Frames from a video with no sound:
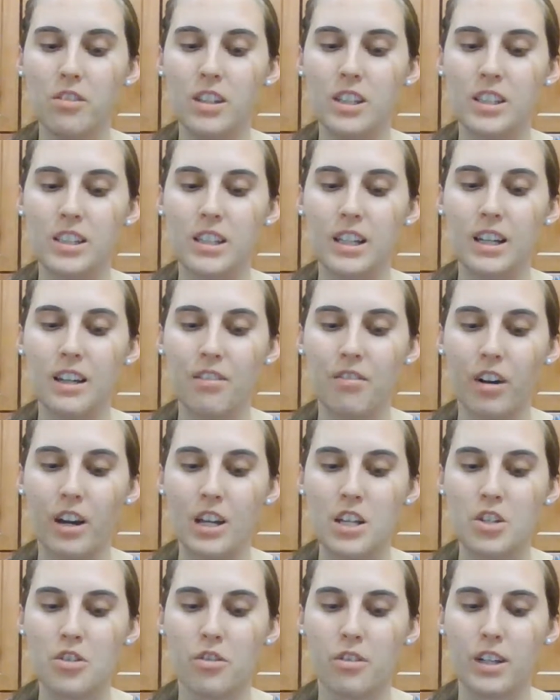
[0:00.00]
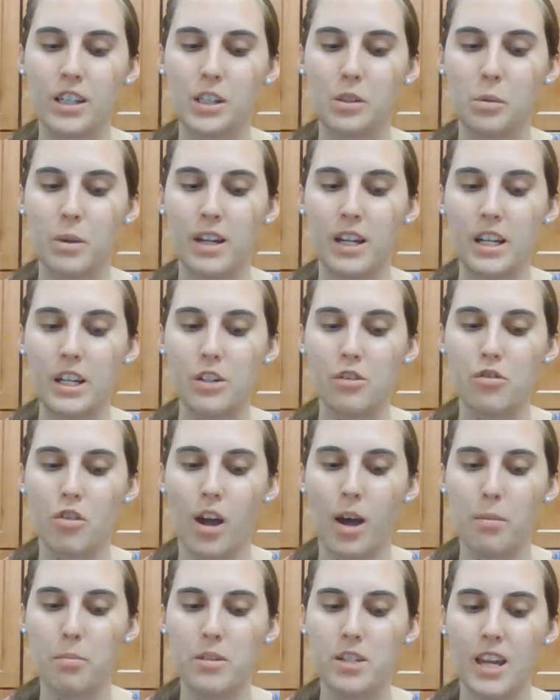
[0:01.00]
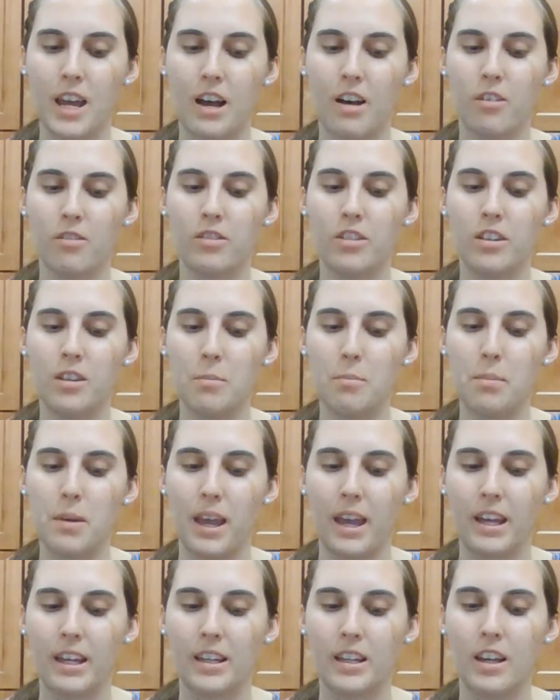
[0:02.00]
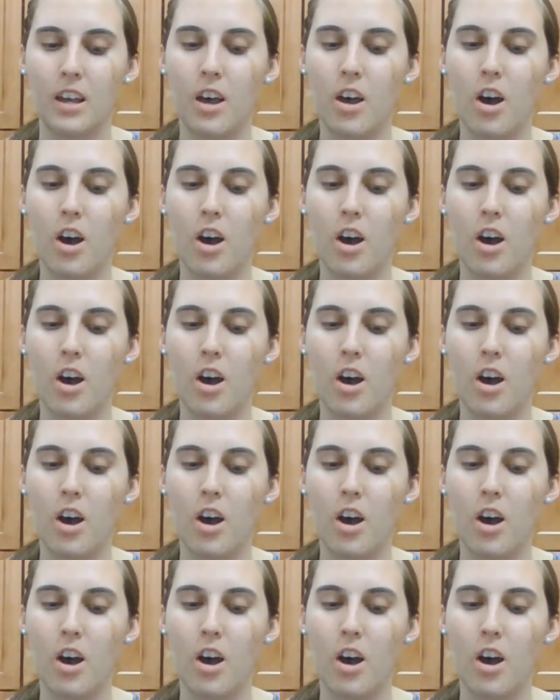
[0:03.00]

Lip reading: the city for injuries when he dropped down the bank